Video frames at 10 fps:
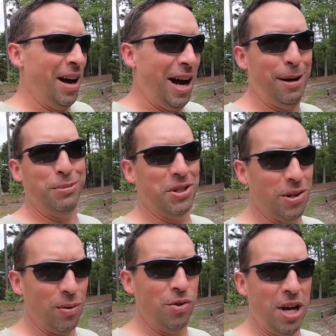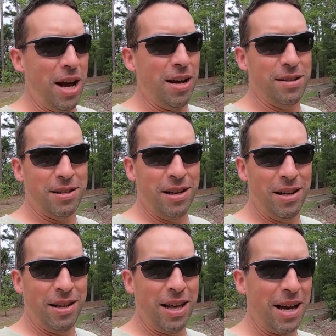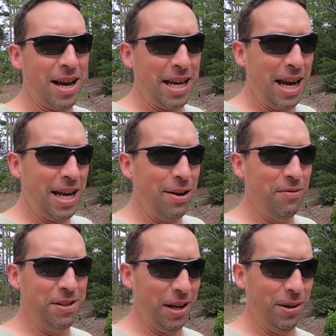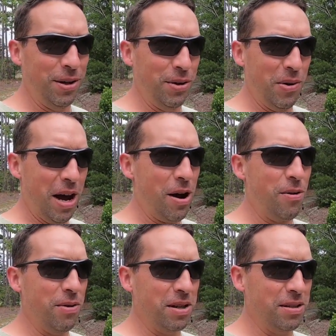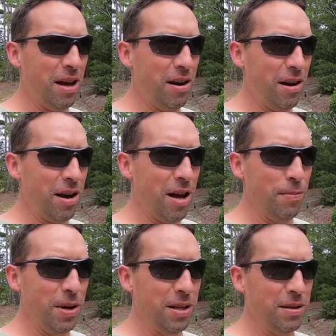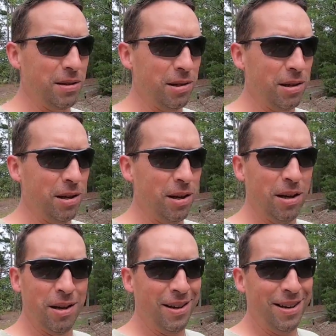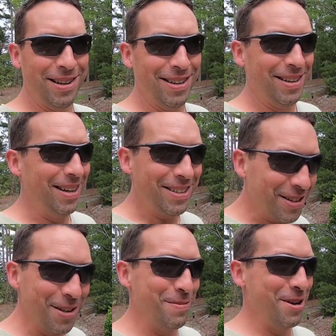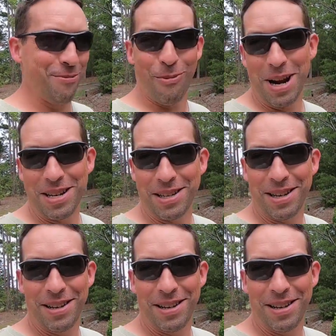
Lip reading: I'm so jazzed. Like, I can't even tell you how excited I am. It's gonna be great.